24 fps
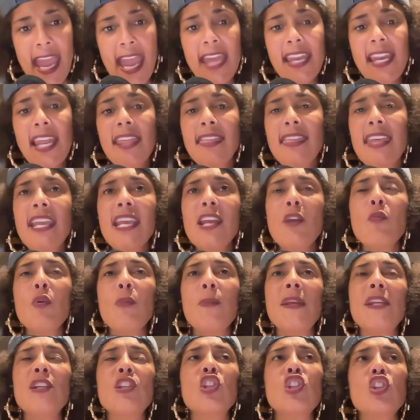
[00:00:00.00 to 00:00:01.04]
And I think it
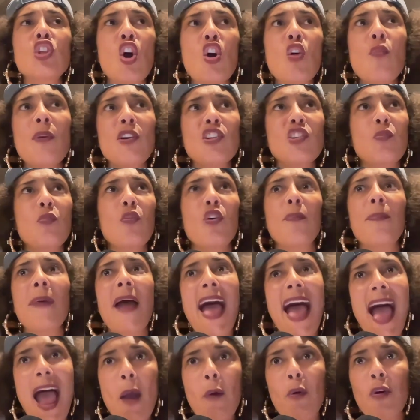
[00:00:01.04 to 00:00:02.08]
would be so much more
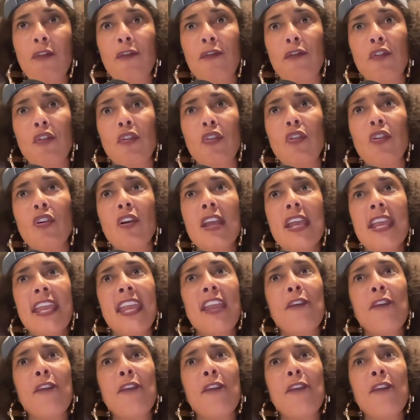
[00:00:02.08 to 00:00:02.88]
powerful